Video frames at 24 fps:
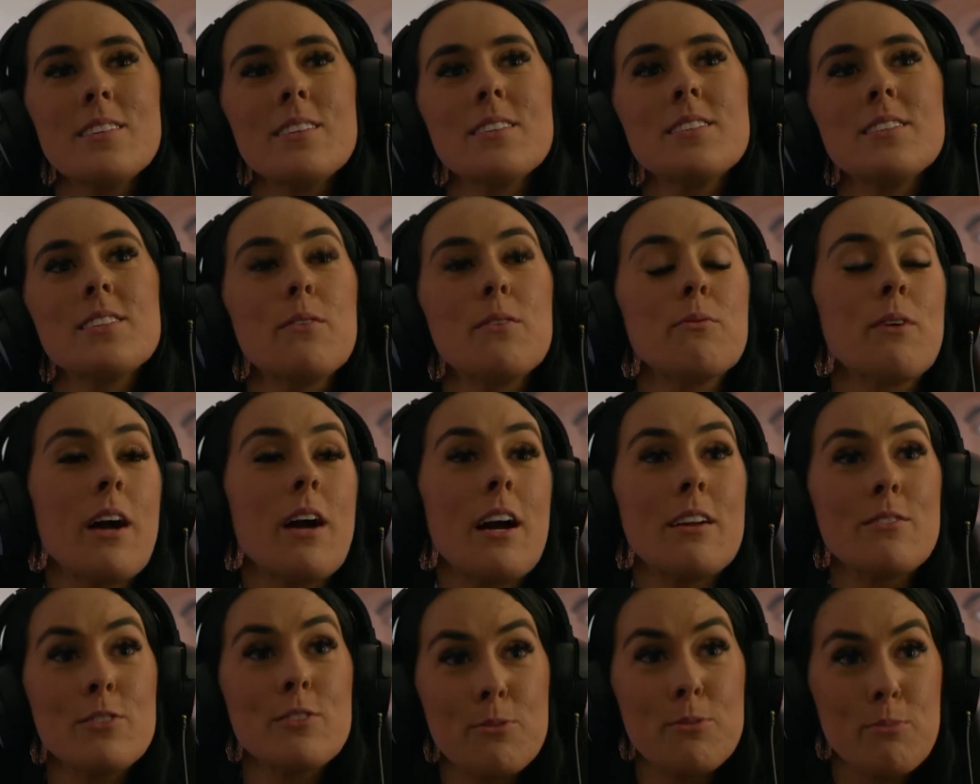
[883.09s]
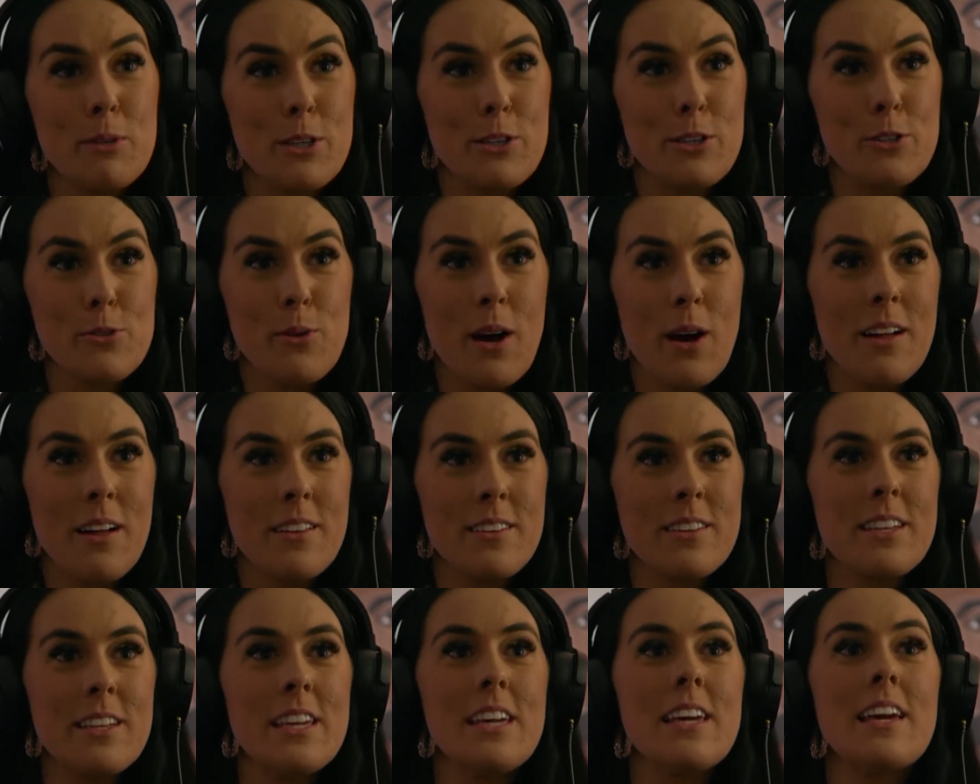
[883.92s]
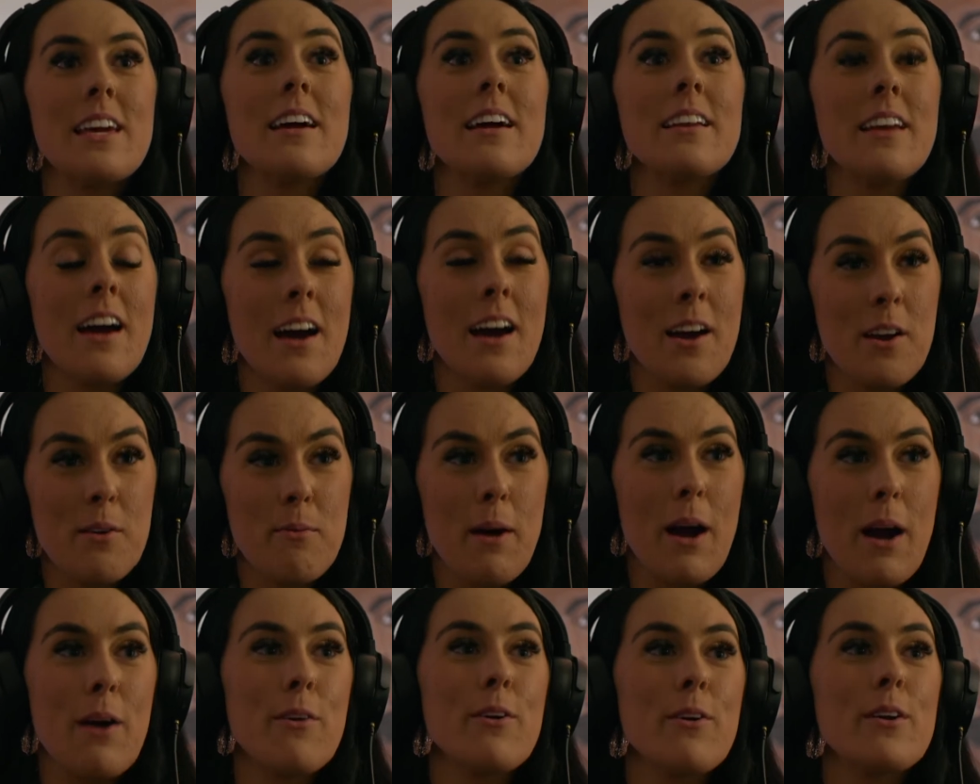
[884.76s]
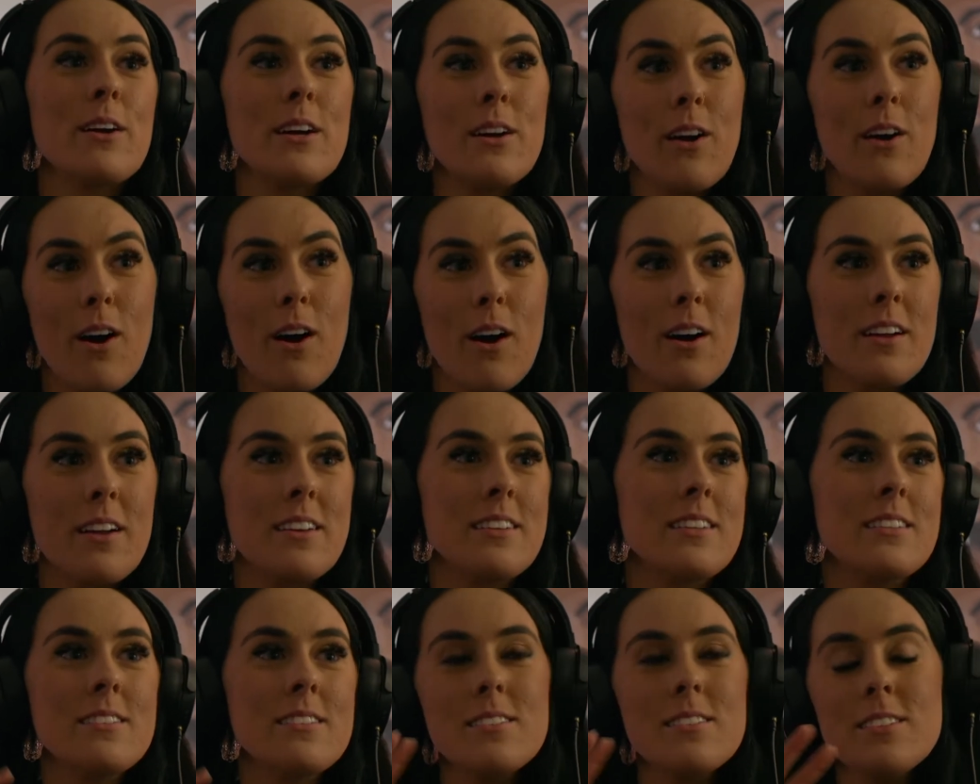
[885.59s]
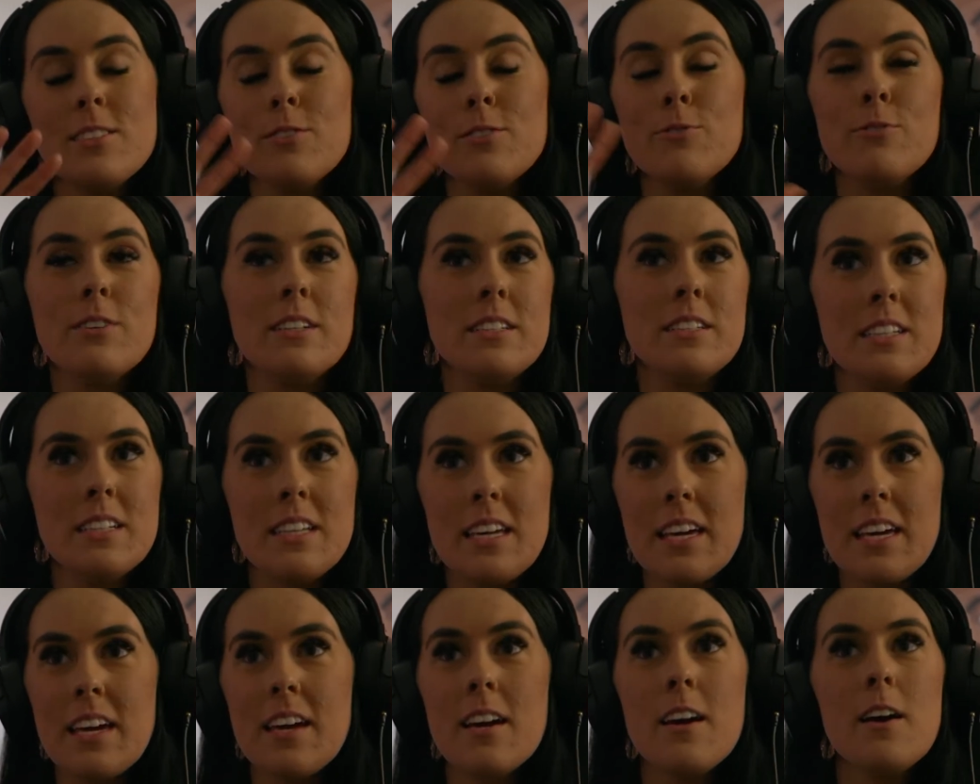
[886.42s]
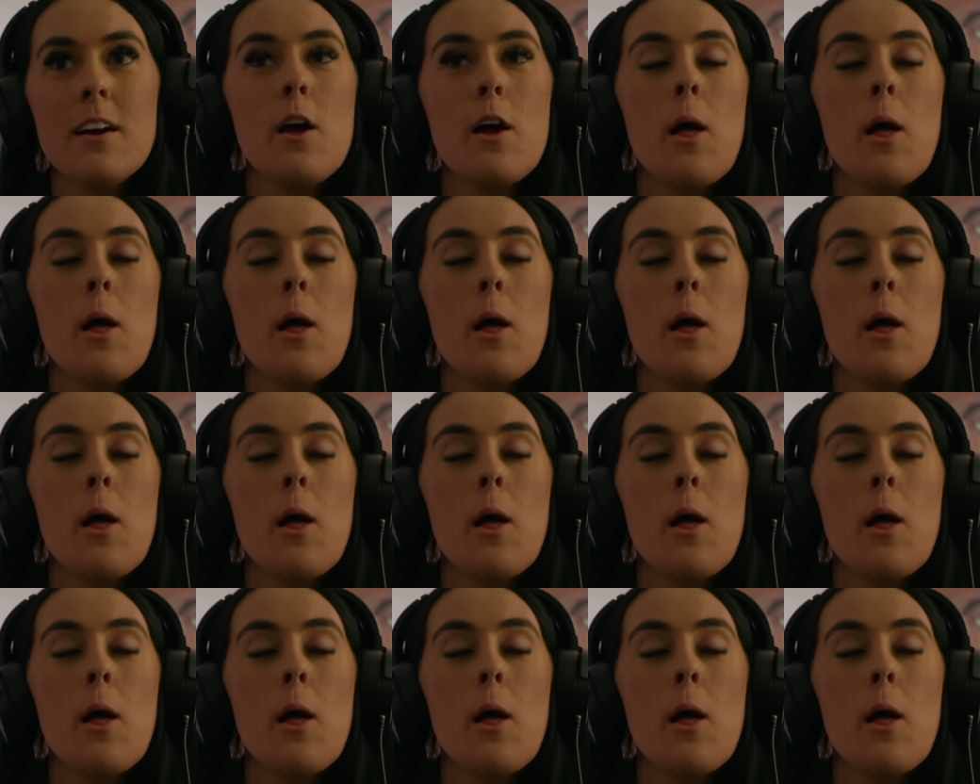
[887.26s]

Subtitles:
some kind of spirituality and higher power and God and divinity,